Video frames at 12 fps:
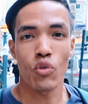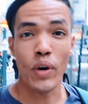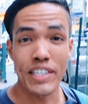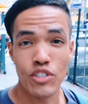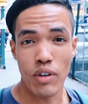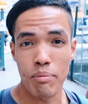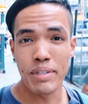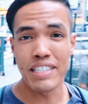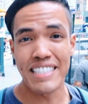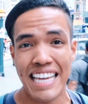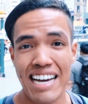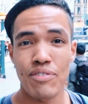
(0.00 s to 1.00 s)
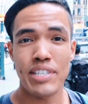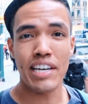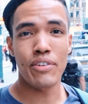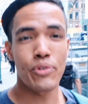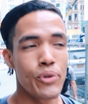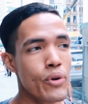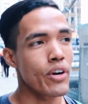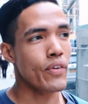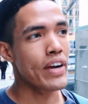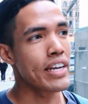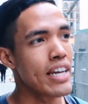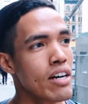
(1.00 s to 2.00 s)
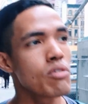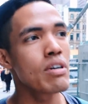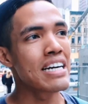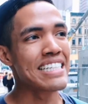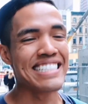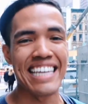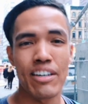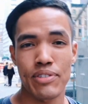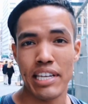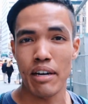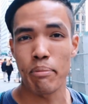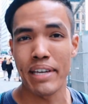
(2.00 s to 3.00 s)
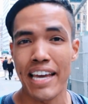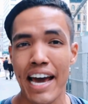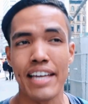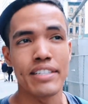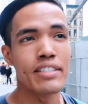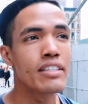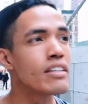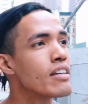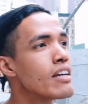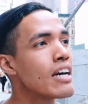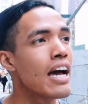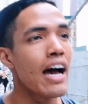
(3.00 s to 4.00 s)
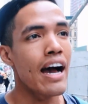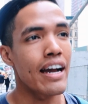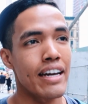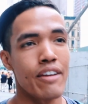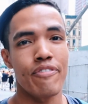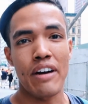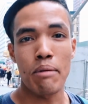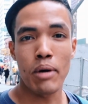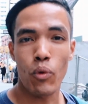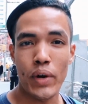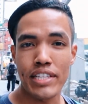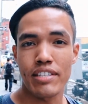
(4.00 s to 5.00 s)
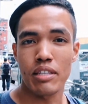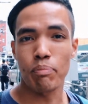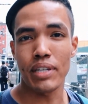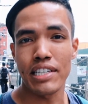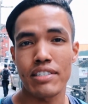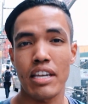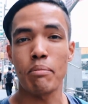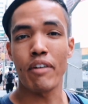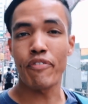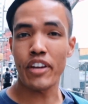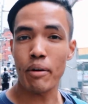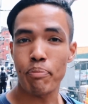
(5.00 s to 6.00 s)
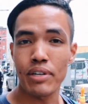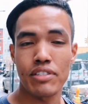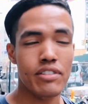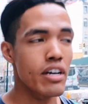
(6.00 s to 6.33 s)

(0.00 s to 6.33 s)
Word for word: Right, so I'm in downtown New York right now, downtown Manhattan. I gotta find my way to the place to get my fingerprints